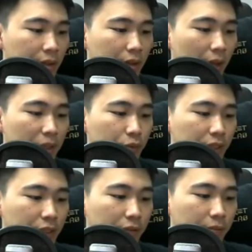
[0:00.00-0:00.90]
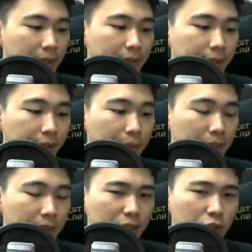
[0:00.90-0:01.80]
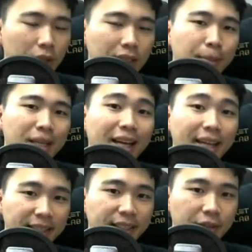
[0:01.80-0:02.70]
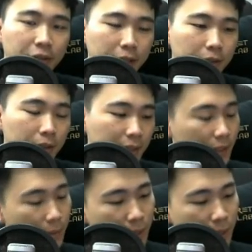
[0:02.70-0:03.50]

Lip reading: damage received minus 30%. So it's a bit like Ingzhen, right? Ingzhen